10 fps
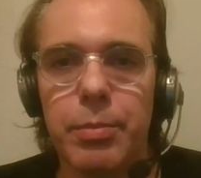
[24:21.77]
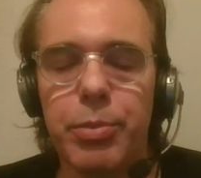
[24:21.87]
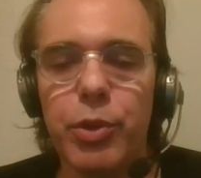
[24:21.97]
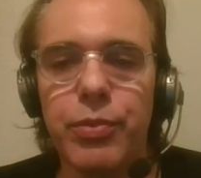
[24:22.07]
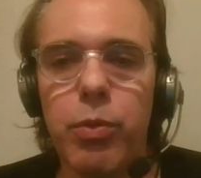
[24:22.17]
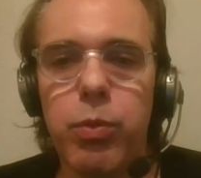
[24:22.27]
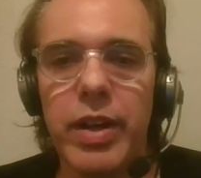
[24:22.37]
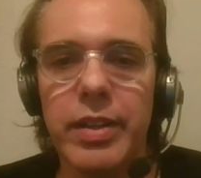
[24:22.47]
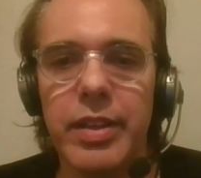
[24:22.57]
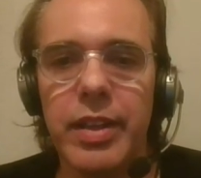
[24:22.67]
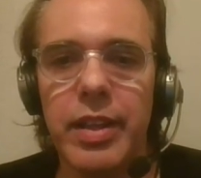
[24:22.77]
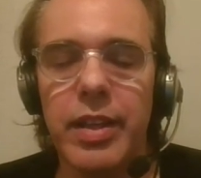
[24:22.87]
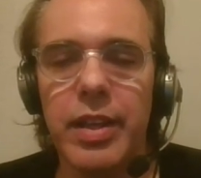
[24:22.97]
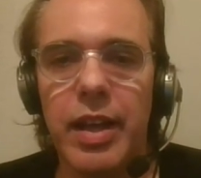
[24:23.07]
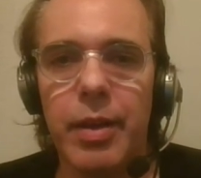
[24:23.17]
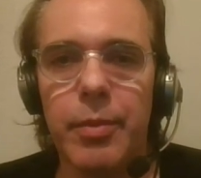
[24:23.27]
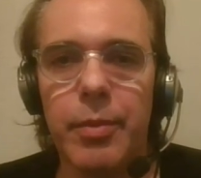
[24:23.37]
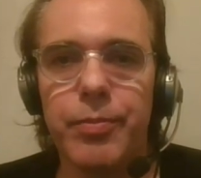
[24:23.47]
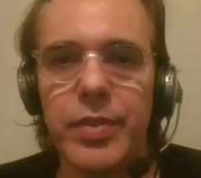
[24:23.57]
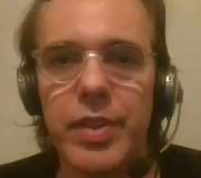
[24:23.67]
proof of work
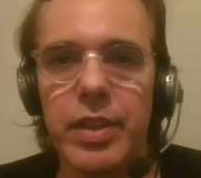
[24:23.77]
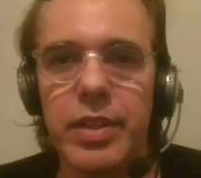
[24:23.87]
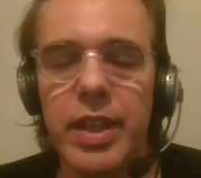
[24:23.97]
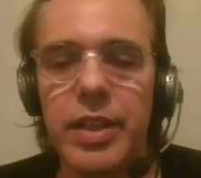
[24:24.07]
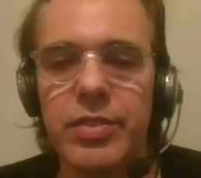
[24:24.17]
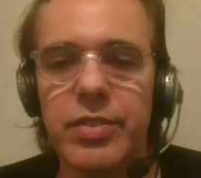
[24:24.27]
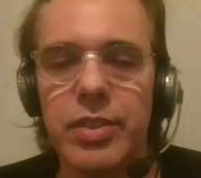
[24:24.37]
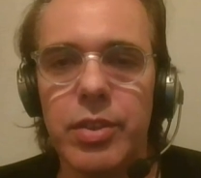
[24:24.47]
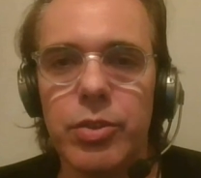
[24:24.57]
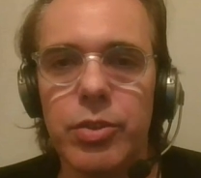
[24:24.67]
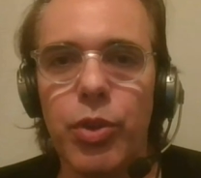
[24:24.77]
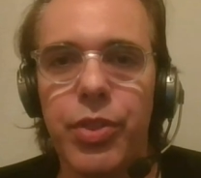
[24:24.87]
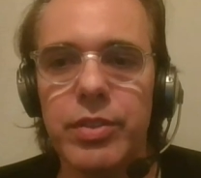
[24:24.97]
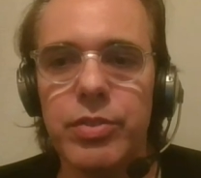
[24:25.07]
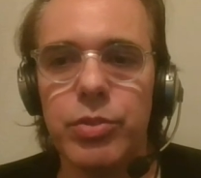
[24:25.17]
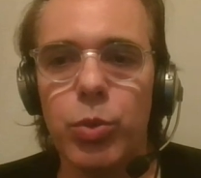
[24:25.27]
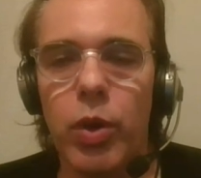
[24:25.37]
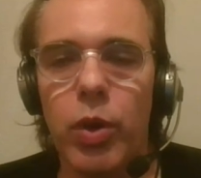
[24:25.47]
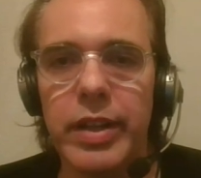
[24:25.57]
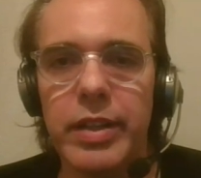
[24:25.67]
needs 2 things to
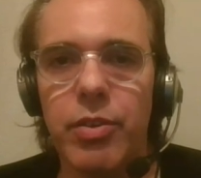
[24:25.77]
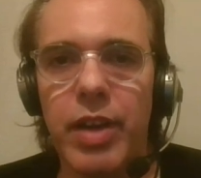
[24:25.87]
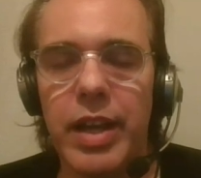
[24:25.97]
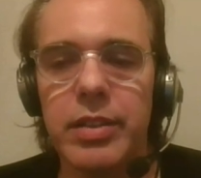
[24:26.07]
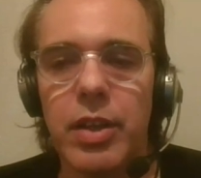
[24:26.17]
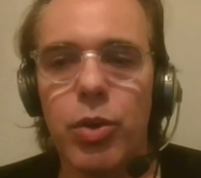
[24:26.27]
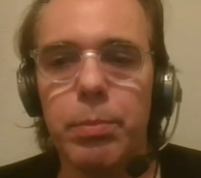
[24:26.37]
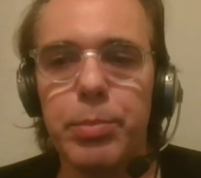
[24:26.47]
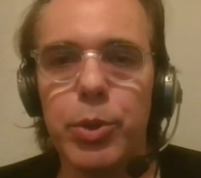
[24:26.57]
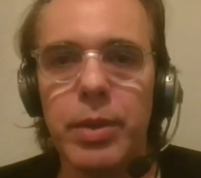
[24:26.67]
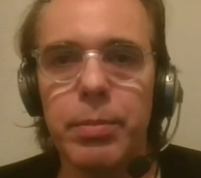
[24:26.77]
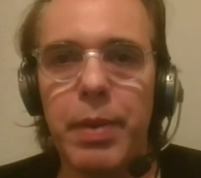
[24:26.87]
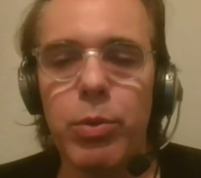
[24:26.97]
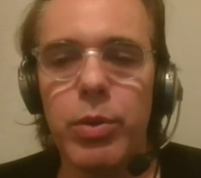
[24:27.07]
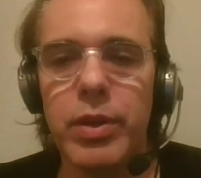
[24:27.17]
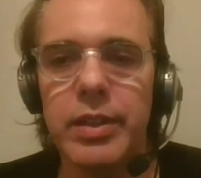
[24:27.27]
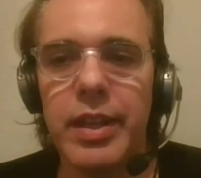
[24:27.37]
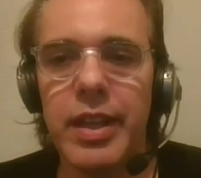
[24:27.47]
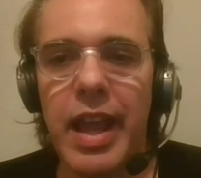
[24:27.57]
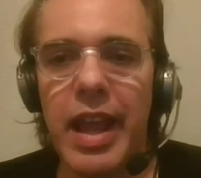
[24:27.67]
work, right? Computer power
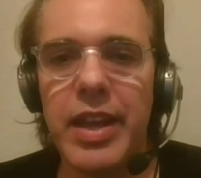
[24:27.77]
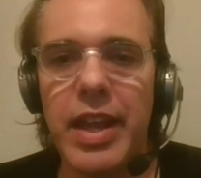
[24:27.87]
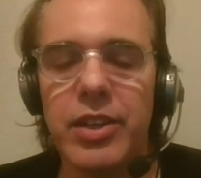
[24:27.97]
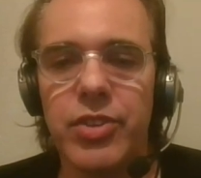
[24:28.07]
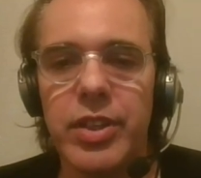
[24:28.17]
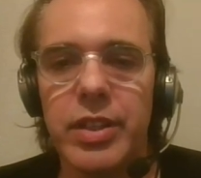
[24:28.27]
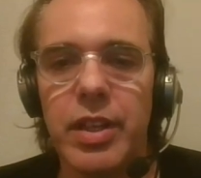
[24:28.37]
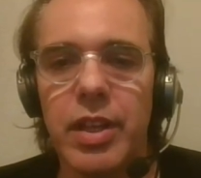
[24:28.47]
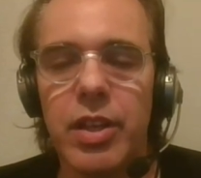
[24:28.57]
and energy.